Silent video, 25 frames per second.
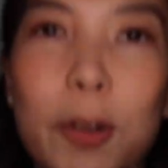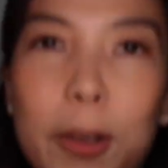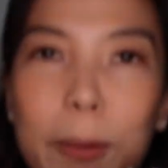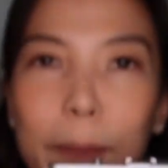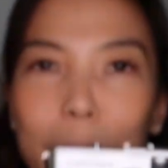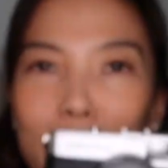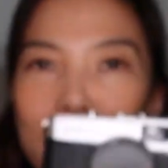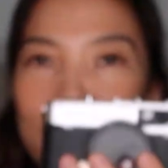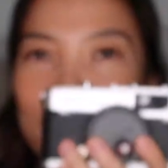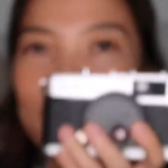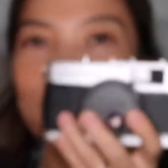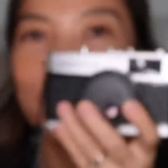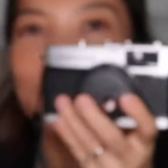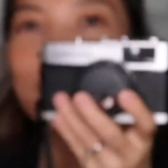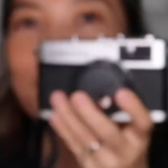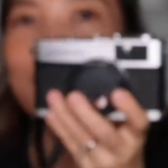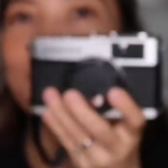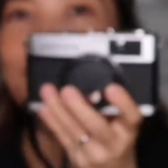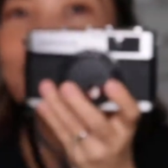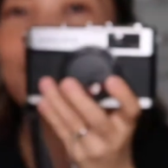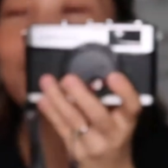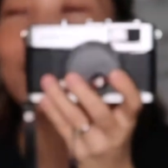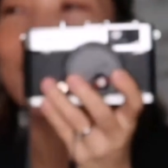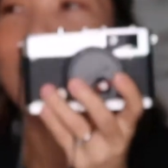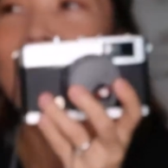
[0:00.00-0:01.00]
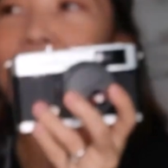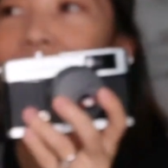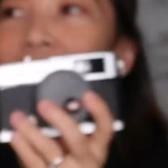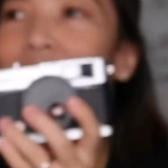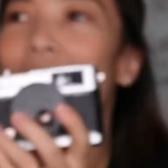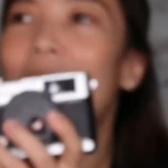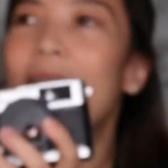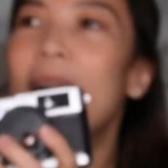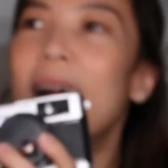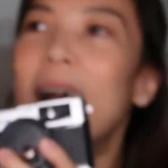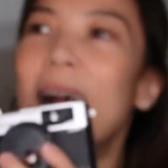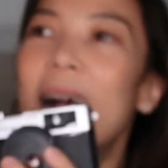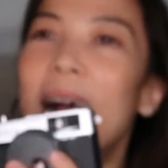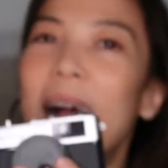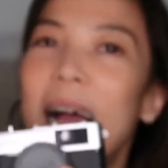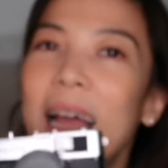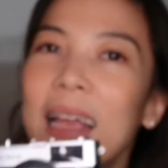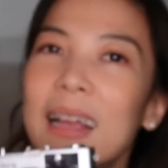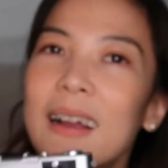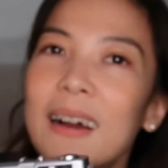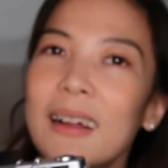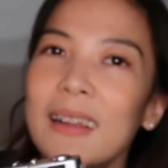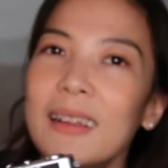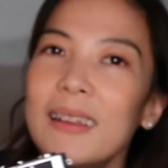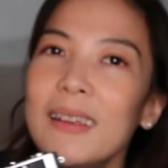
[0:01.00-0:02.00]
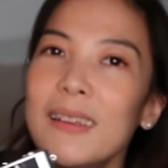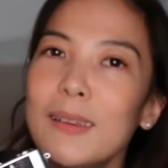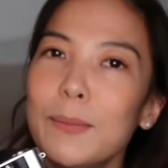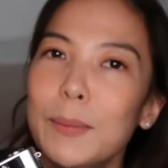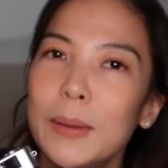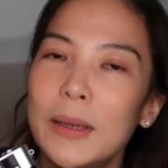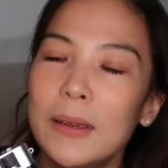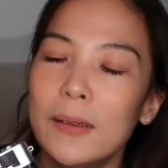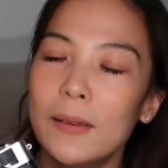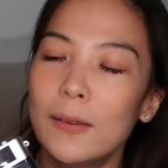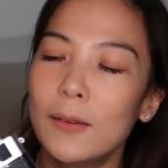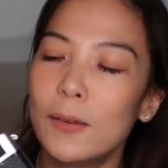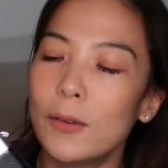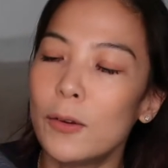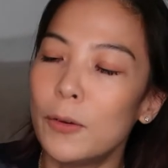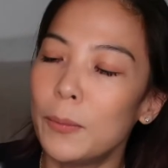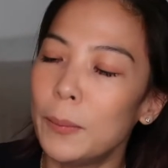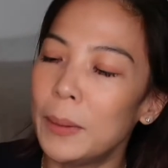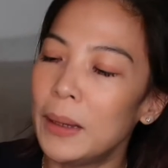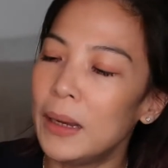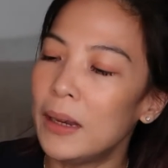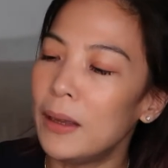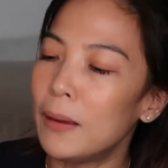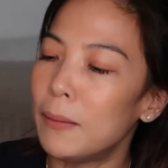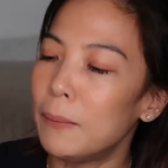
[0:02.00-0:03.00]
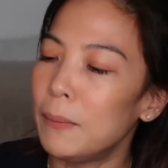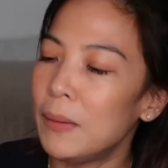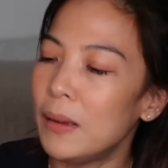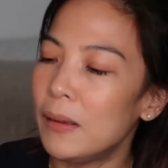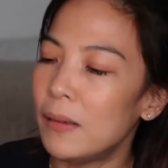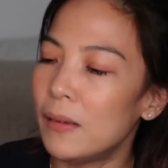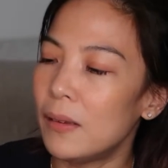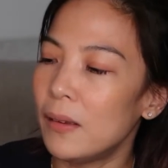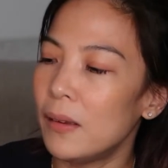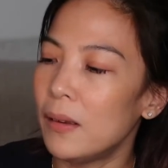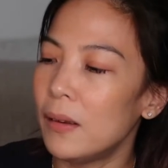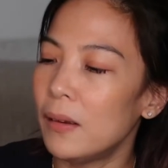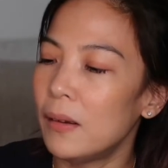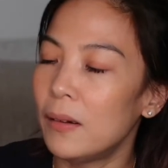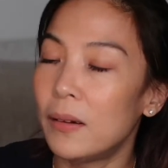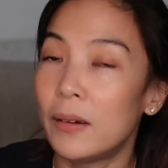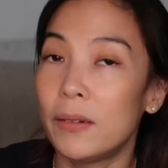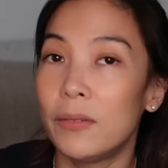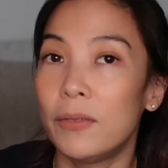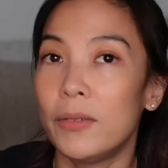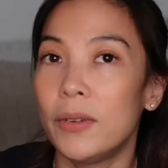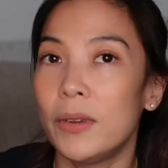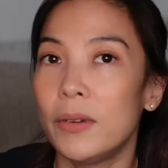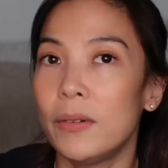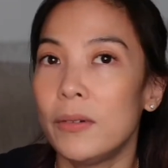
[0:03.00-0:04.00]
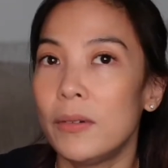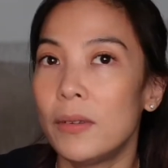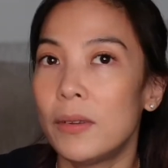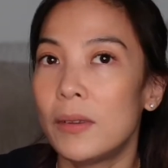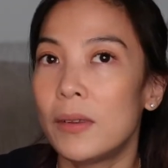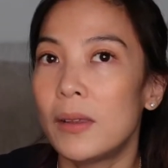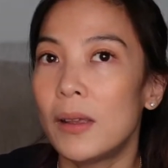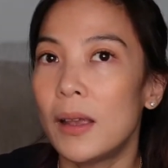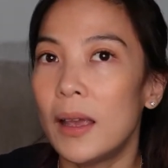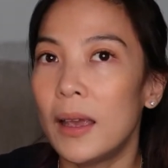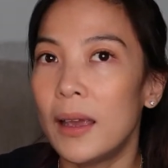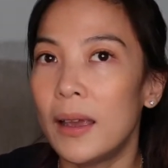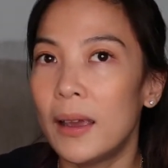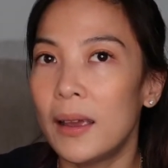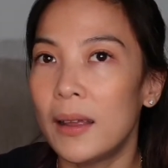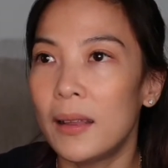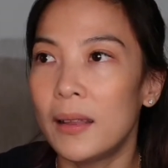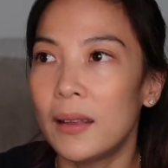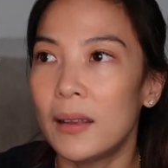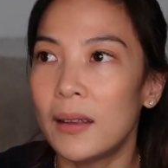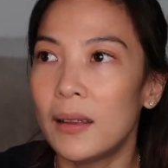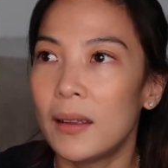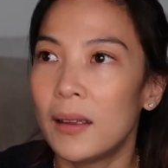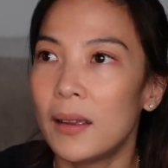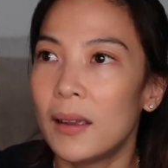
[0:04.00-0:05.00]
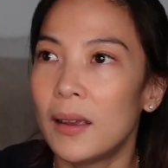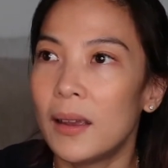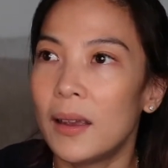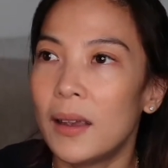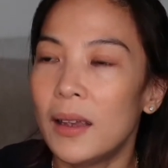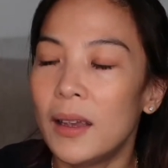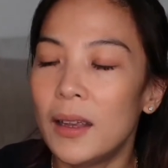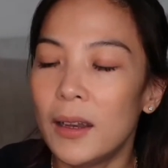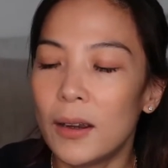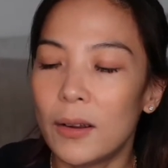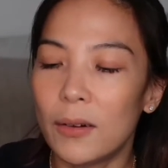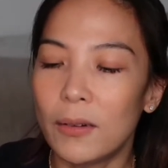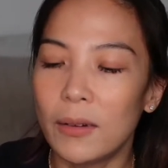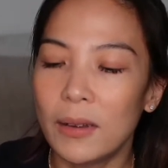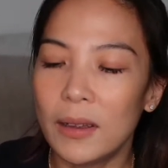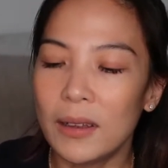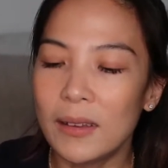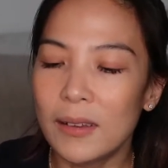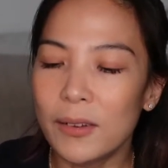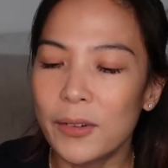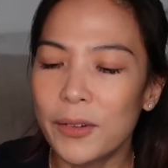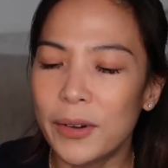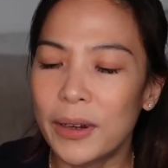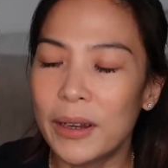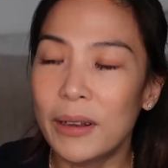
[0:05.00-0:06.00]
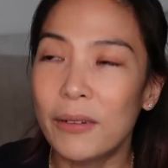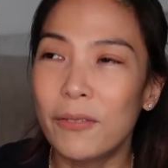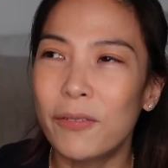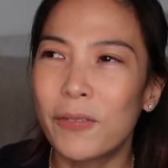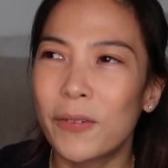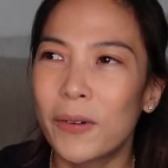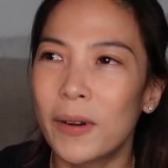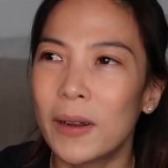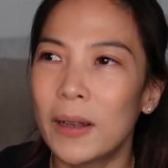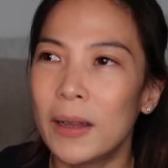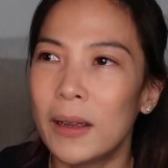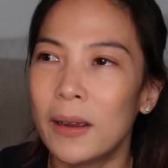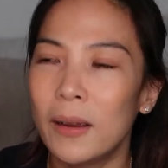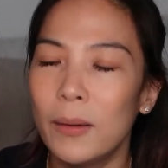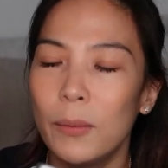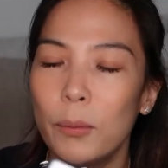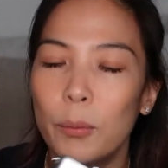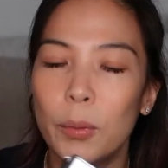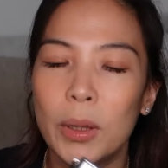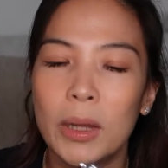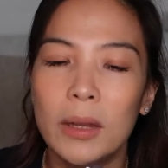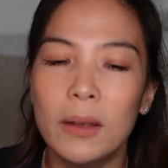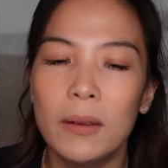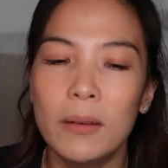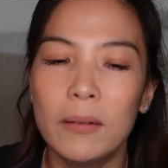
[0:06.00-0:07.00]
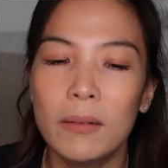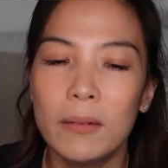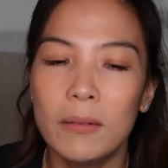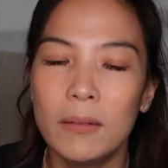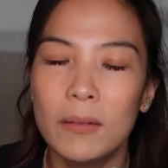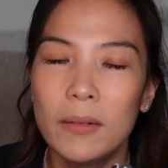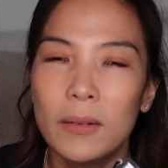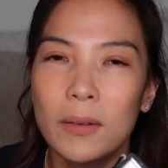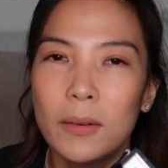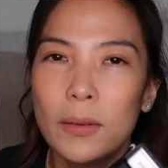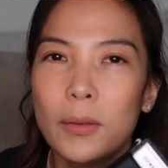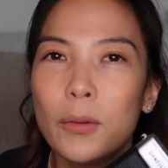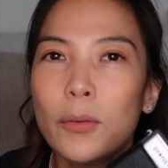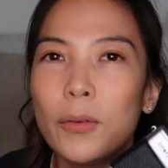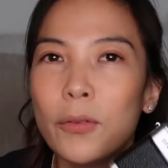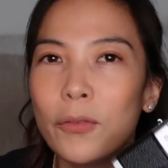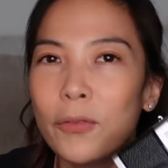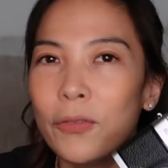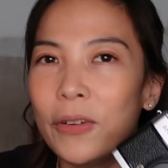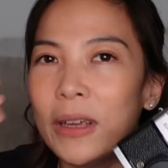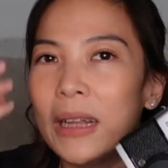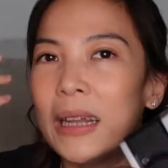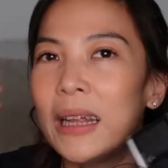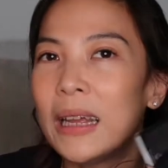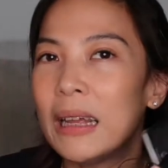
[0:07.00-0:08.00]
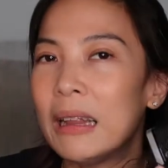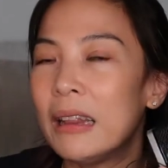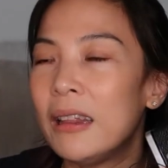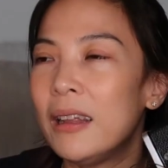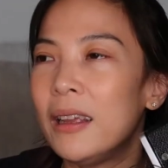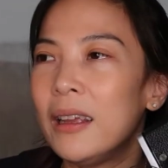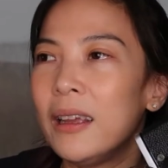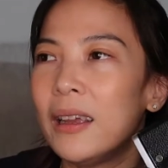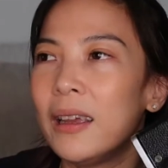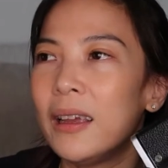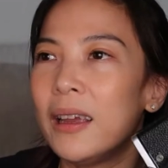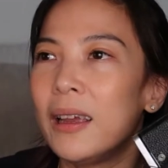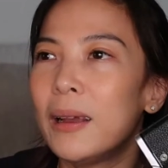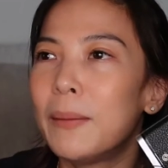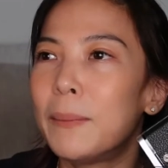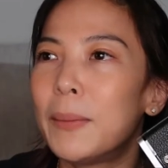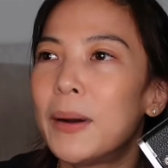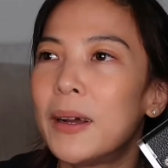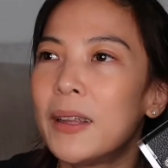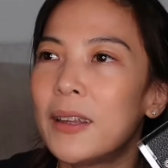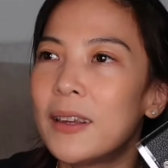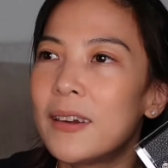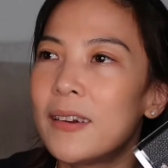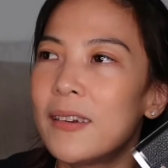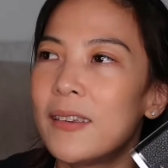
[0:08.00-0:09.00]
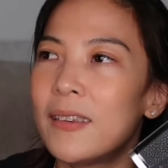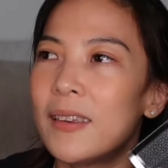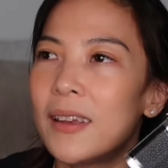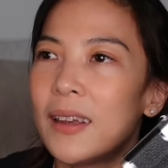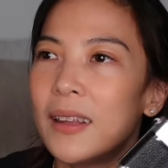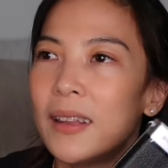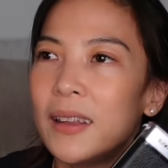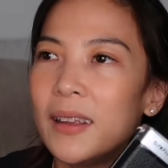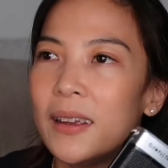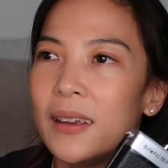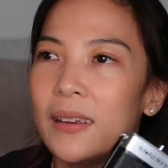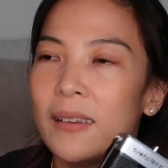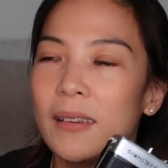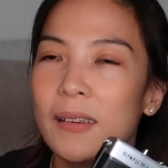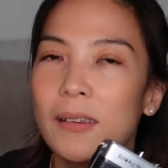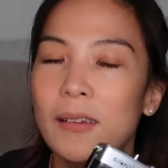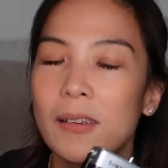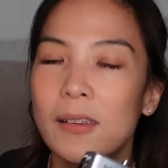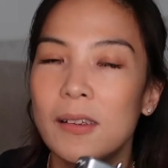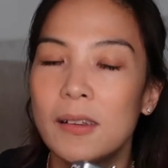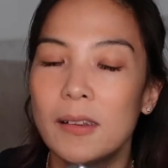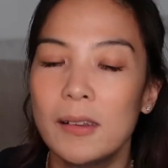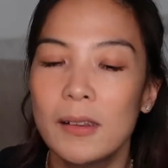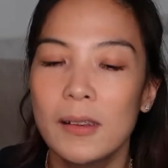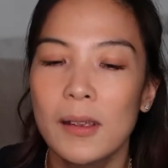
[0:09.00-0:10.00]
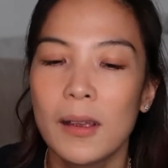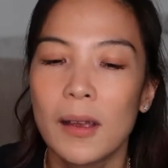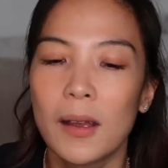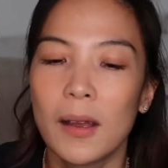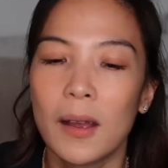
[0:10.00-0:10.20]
trip. I got this because so many amazing reviews, and you know, it's great for like when you don't feel like thinking about your settings because it's